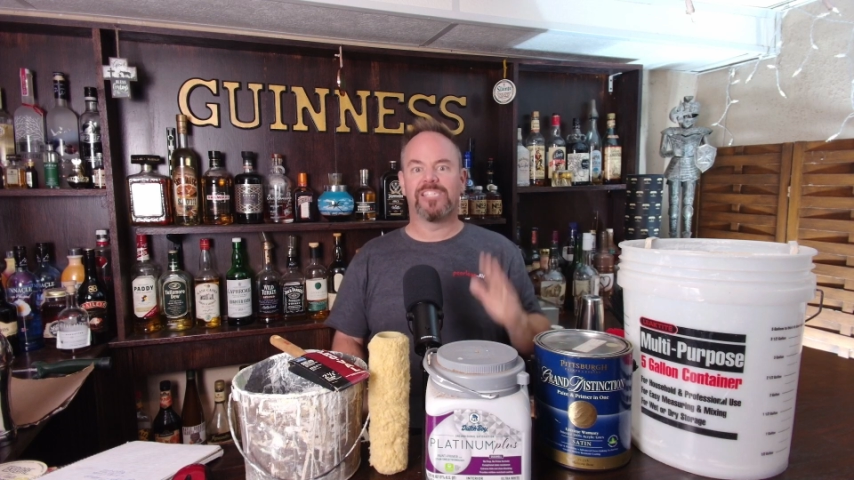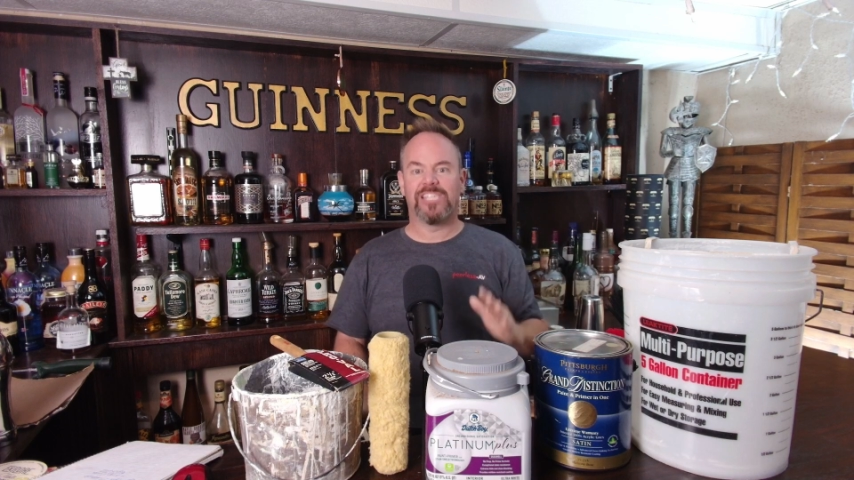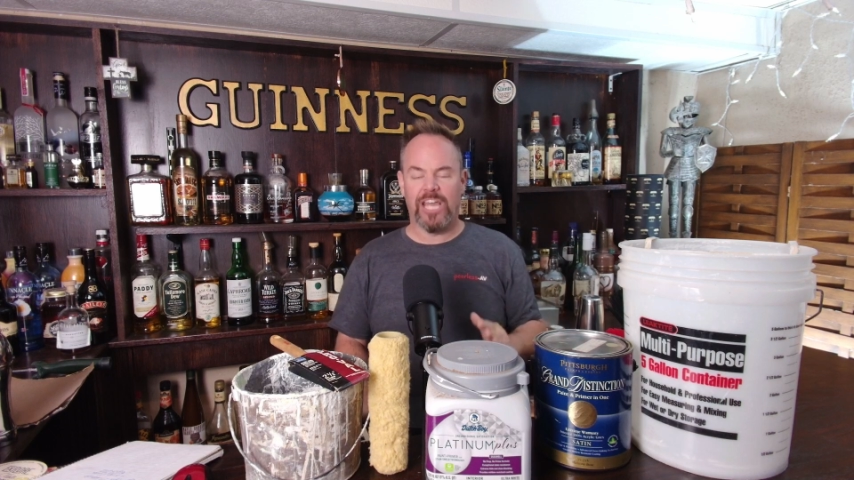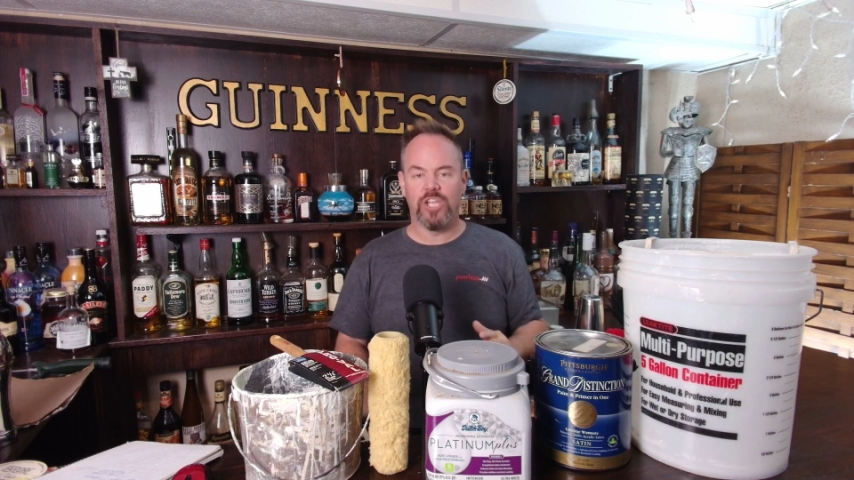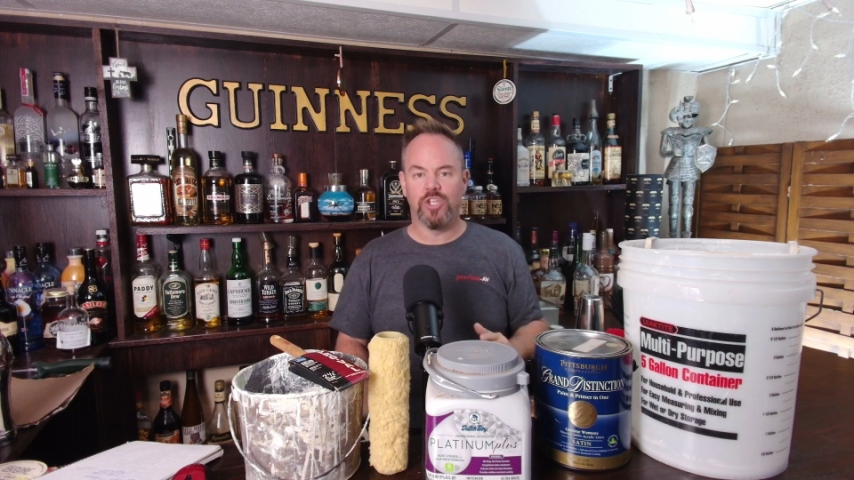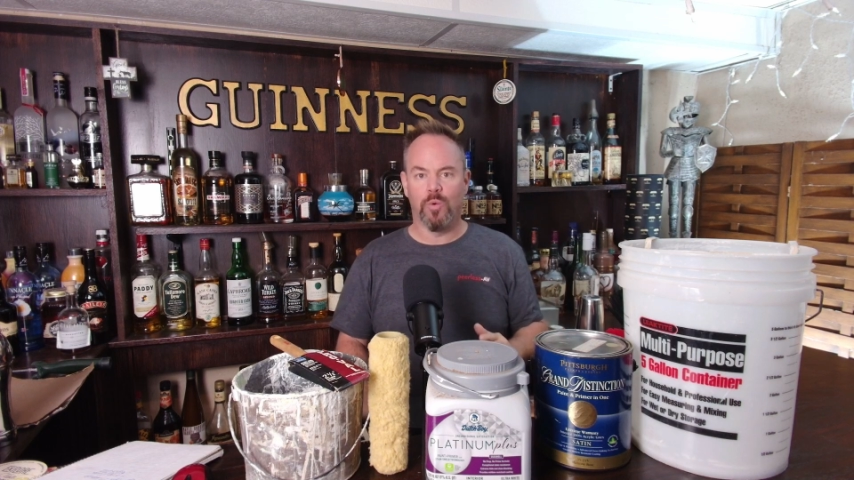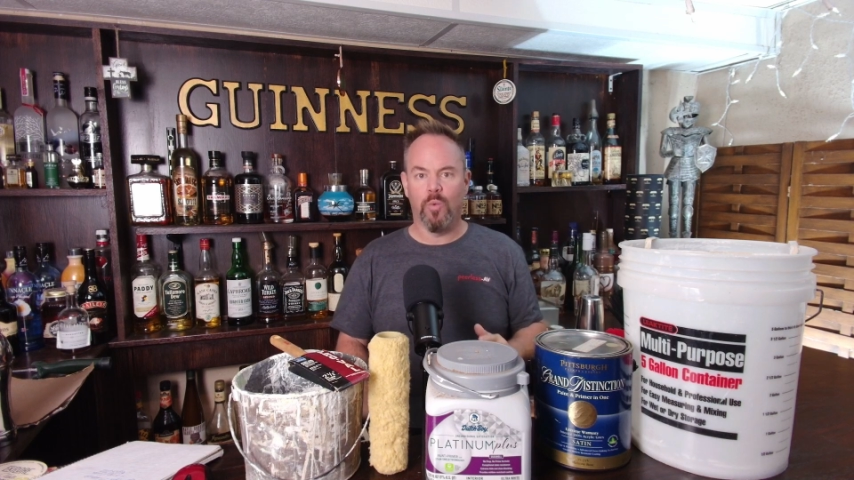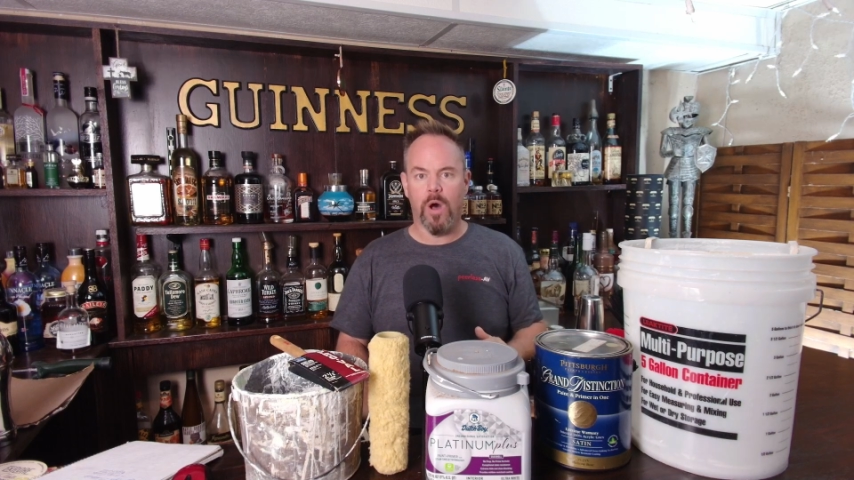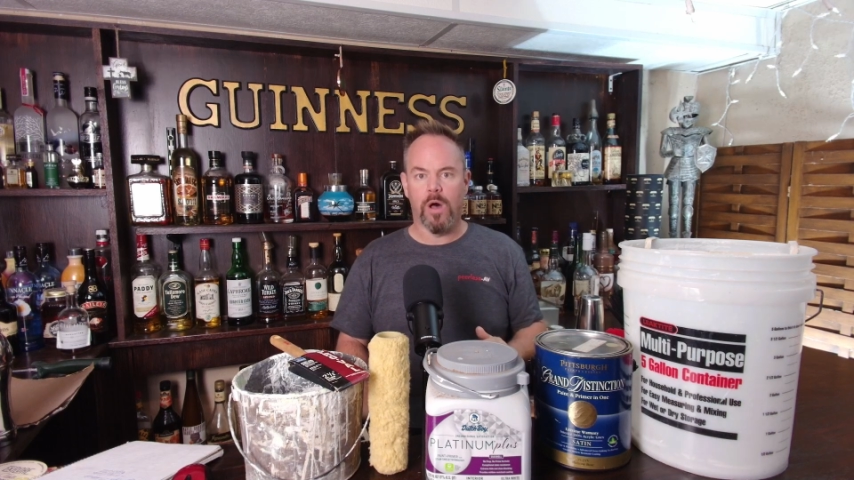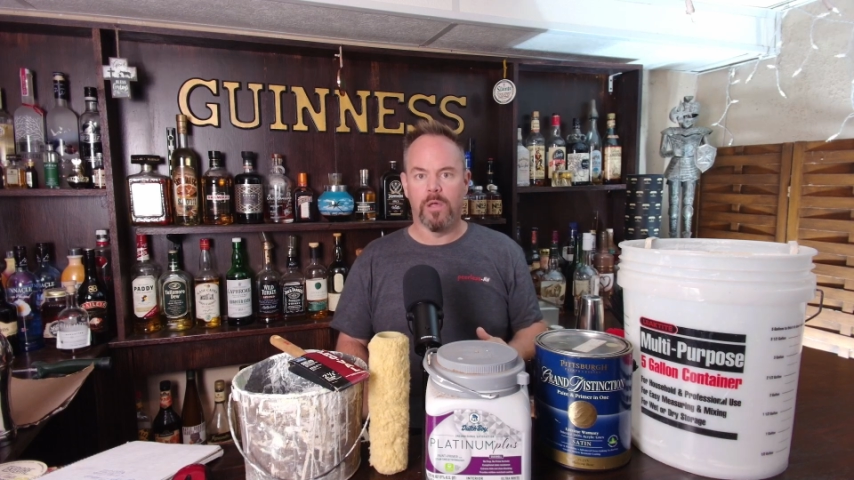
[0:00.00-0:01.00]
sand your
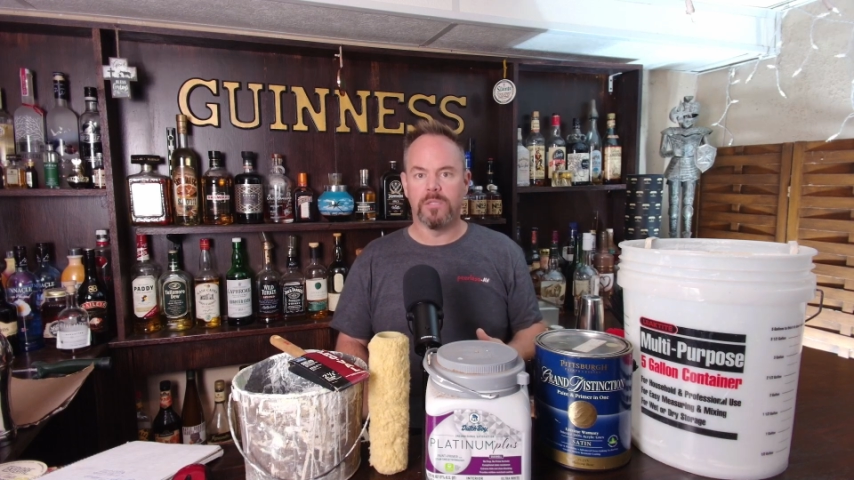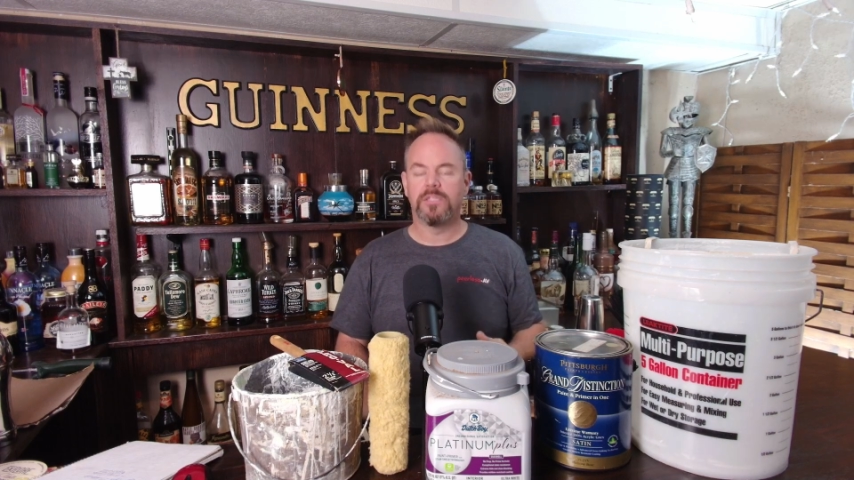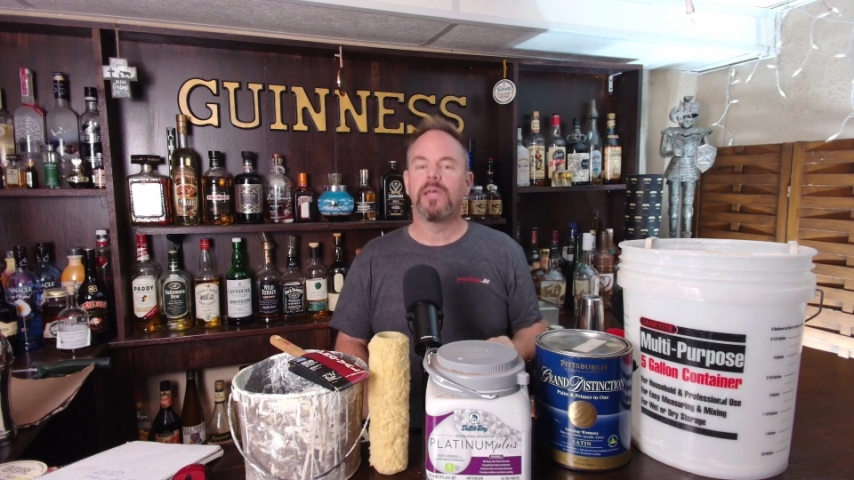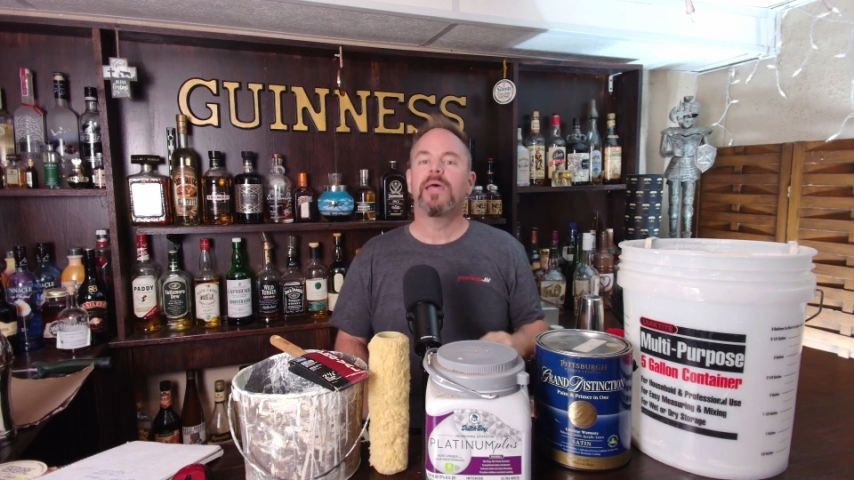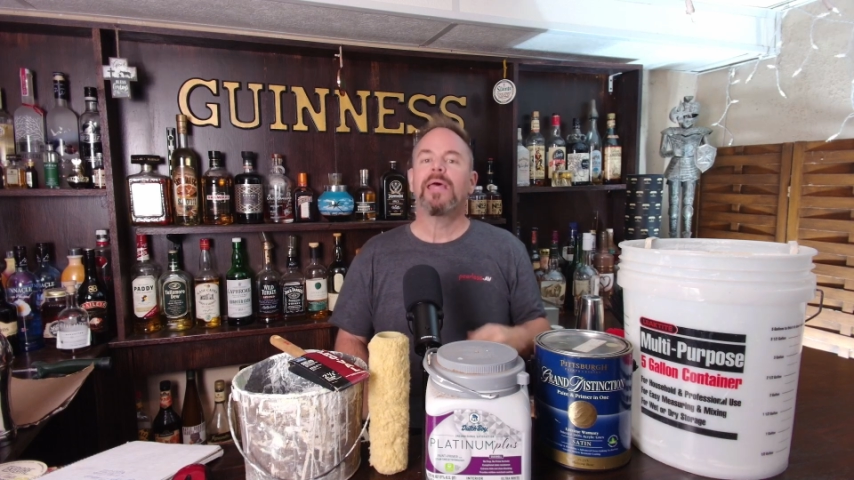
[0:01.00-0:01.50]
walls.